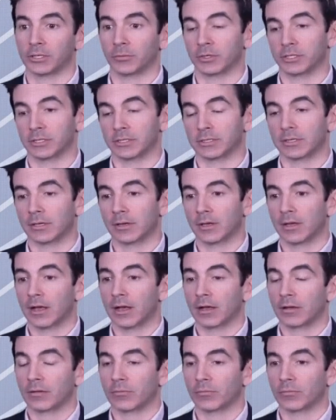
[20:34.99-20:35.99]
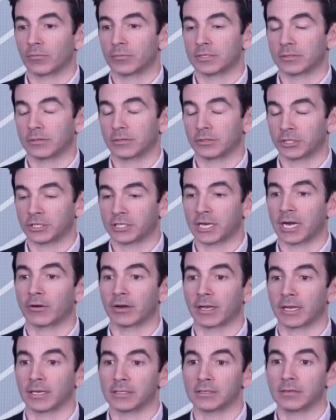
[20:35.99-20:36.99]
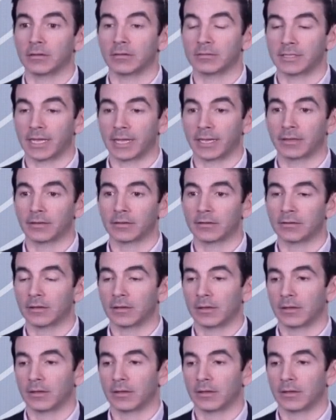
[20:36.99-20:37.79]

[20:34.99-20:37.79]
which is sharing data,